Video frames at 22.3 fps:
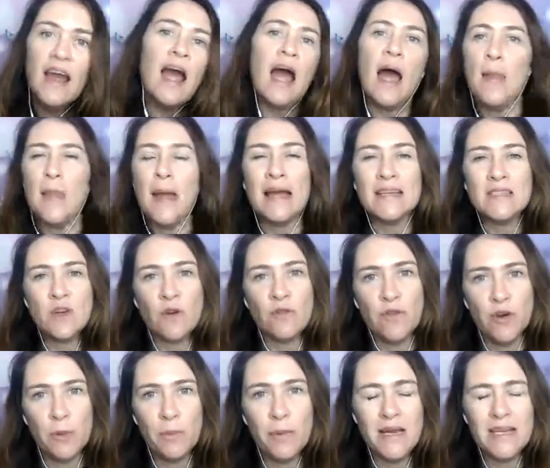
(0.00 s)
And that's
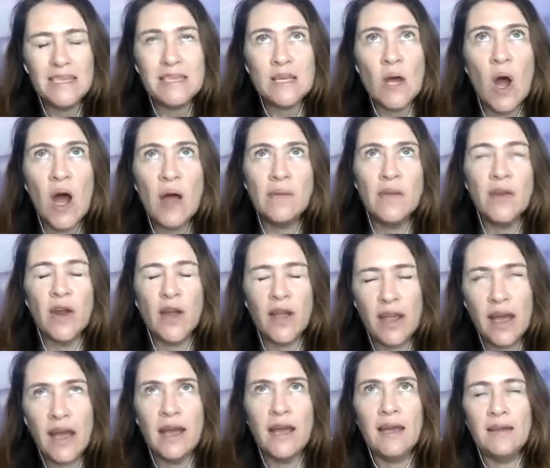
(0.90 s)
often a big sign that,
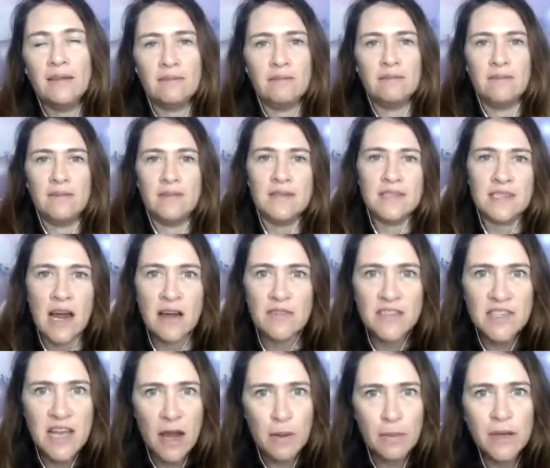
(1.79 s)
okay,
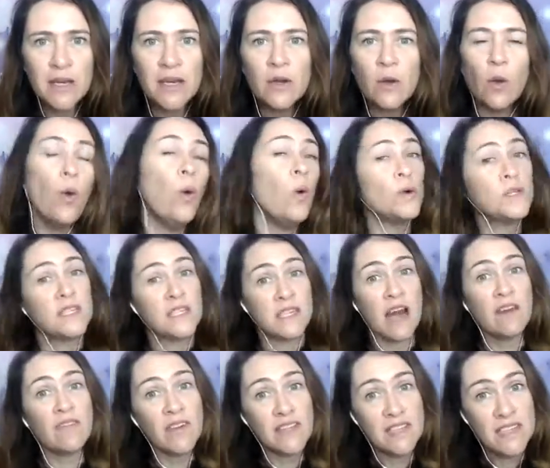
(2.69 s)
stuff's coming or
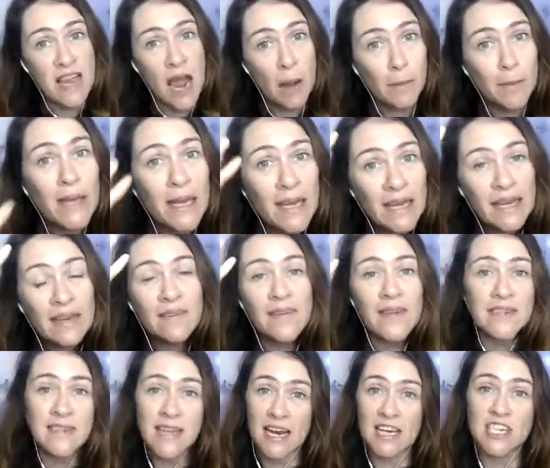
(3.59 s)
stuff has come in
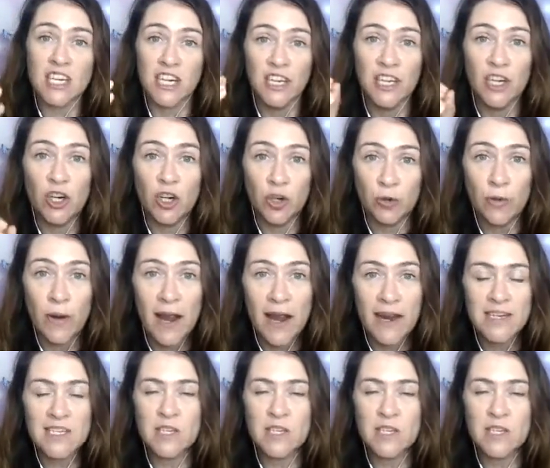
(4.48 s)
that's actually correct.